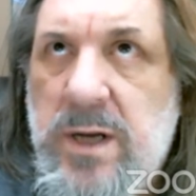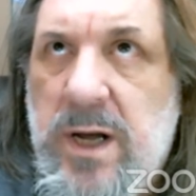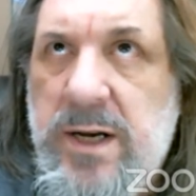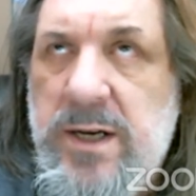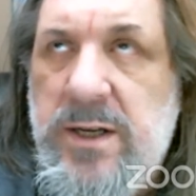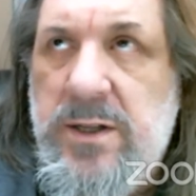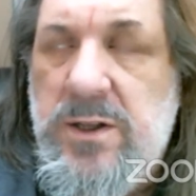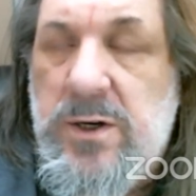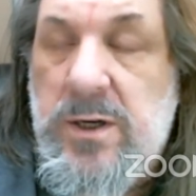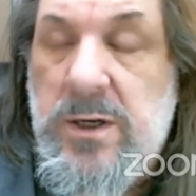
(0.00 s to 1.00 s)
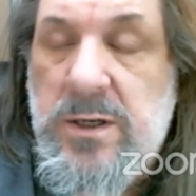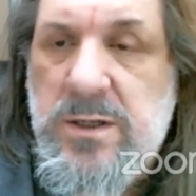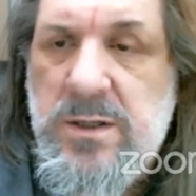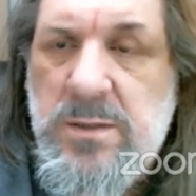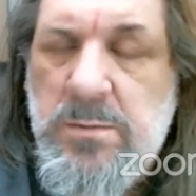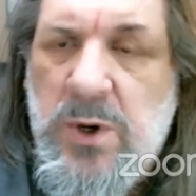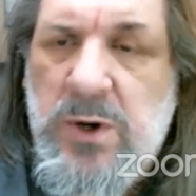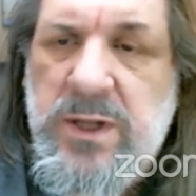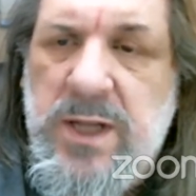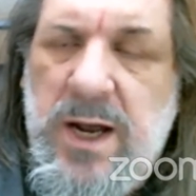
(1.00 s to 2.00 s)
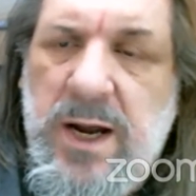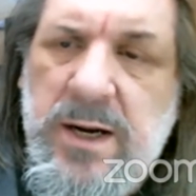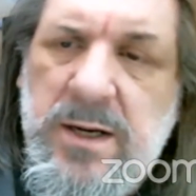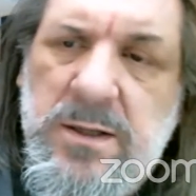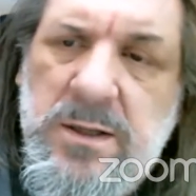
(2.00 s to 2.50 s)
93rd birthday,